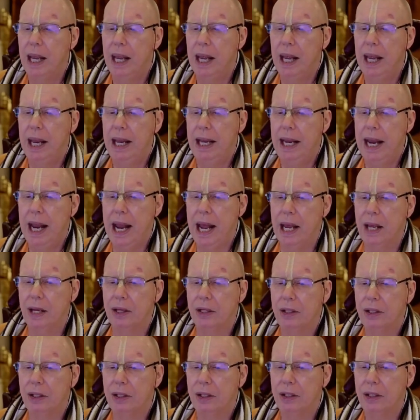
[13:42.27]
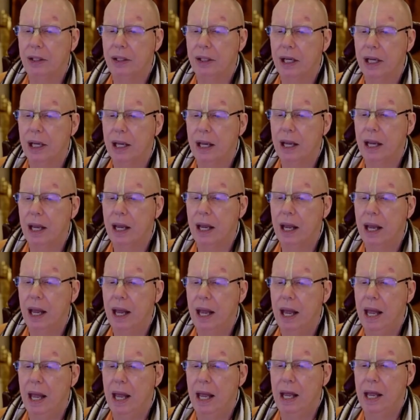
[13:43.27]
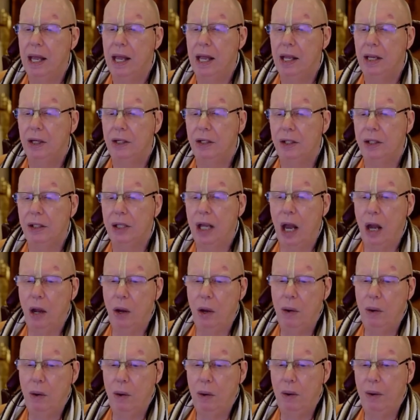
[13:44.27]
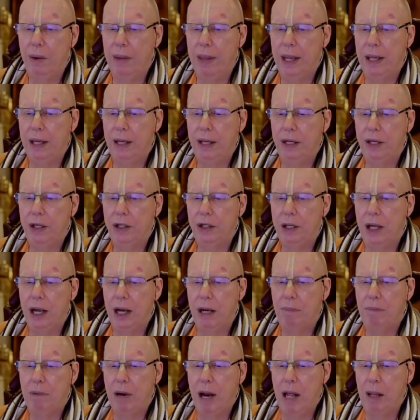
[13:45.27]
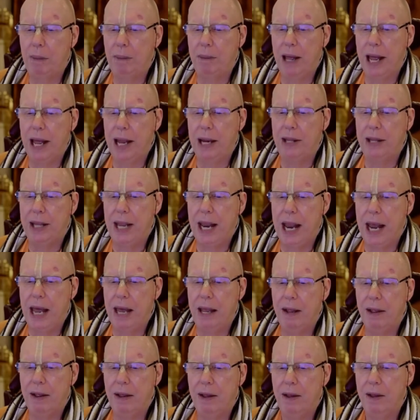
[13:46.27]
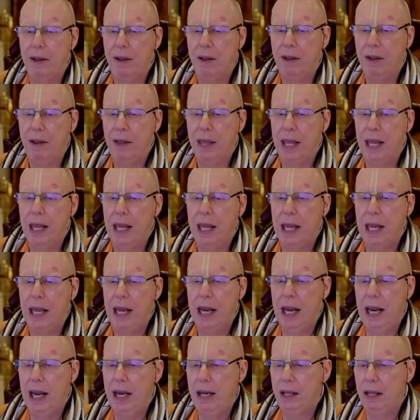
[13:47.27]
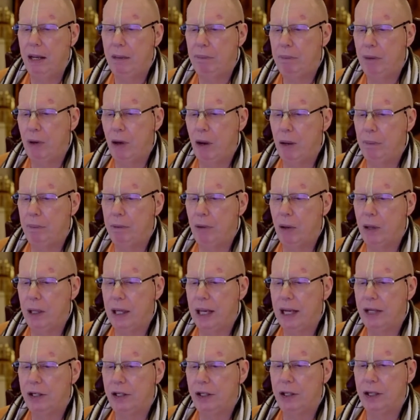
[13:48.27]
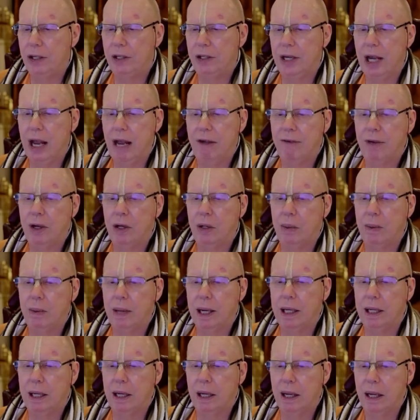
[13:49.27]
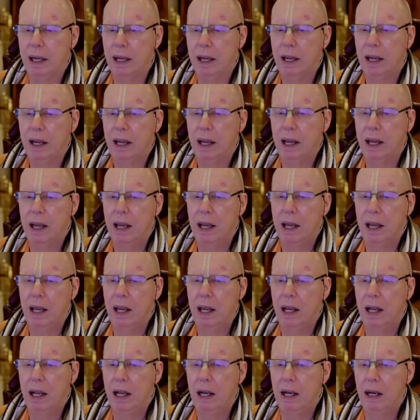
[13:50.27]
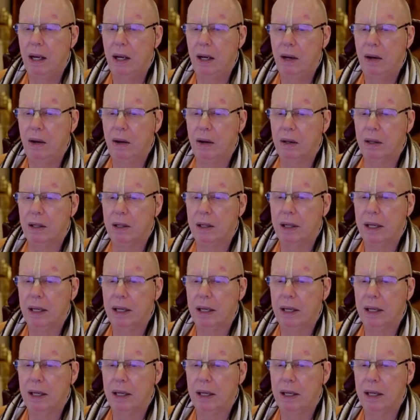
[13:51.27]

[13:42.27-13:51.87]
Yes. So, Srila Prabhupada there, in the purport, let's just have a quick look.